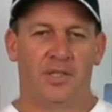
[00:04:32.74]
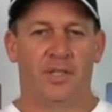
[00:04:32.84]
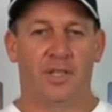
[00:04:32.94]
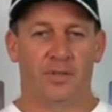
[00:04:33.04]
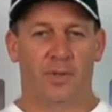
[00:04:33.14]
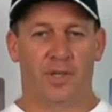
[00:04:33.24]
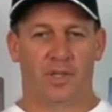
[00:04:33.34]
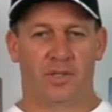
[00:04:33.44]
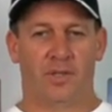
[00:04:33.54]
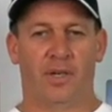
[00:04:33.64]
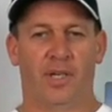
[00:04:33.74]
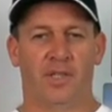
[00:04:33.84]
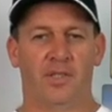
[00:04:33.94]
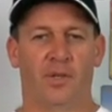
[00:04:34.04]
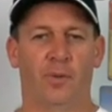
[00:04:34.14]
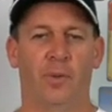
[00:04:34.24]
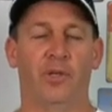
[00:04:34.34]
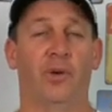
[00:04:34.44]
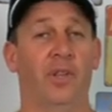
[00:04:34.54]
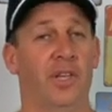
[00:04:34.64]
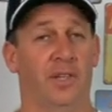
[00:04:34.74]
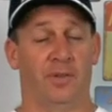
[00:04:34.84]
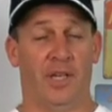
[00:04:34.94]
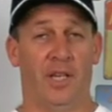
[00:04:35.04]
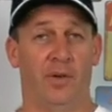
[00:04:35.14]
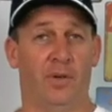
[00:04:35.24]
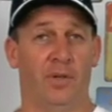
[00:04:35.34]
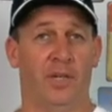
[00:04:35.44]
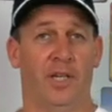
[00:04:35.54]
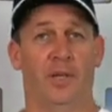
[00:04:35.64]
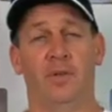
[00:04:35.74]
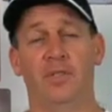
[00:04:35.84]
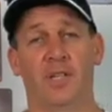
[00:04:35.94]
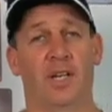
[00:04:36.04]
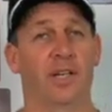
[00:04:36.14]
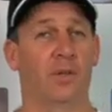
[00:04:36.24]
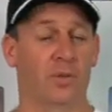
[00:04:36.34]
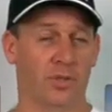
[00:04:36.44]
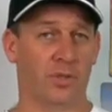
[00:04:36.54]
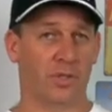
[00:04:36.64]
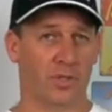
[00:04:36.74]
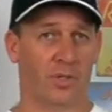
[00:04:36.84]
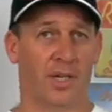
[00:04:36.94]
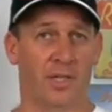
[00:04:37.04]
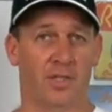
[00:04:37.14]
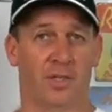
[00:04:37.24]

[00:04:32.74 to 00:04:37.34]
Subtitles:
So that's really exciting. So we'll be doing that here in New Zealand and also Australia.